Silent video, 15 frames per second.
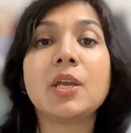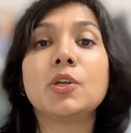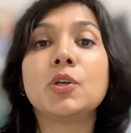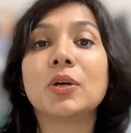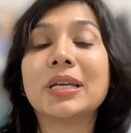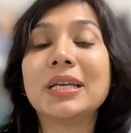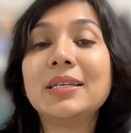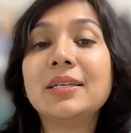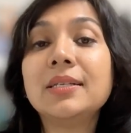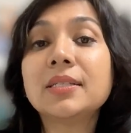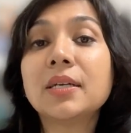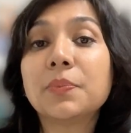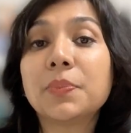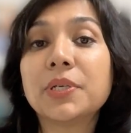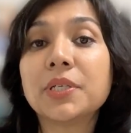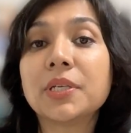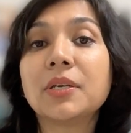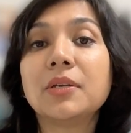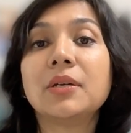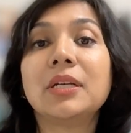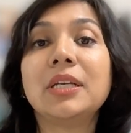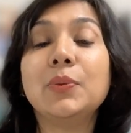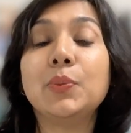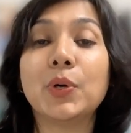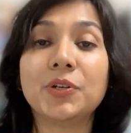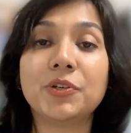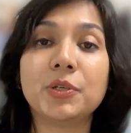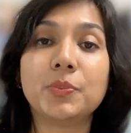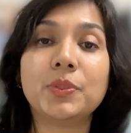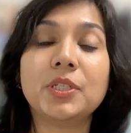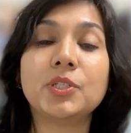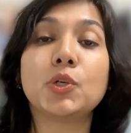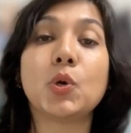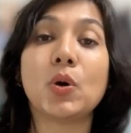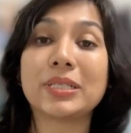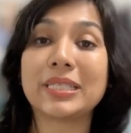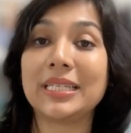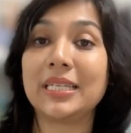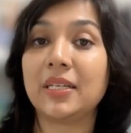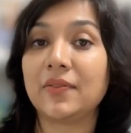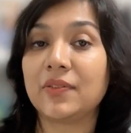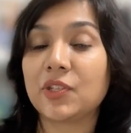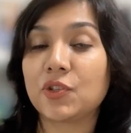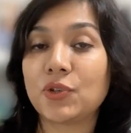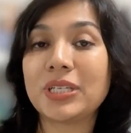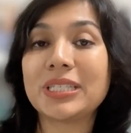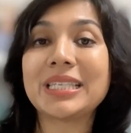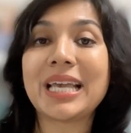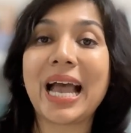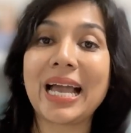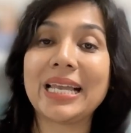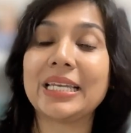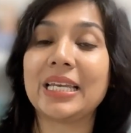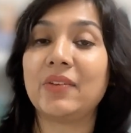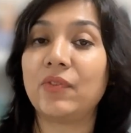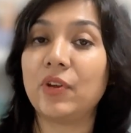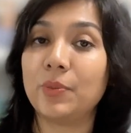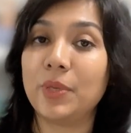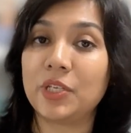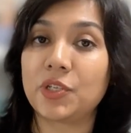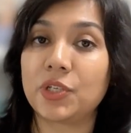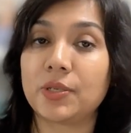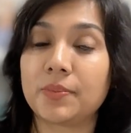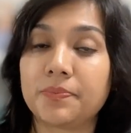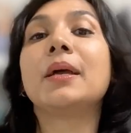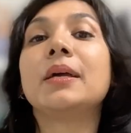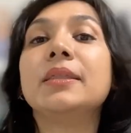Your kidneys are particularly vulnerable to oxidative stress and inflammation.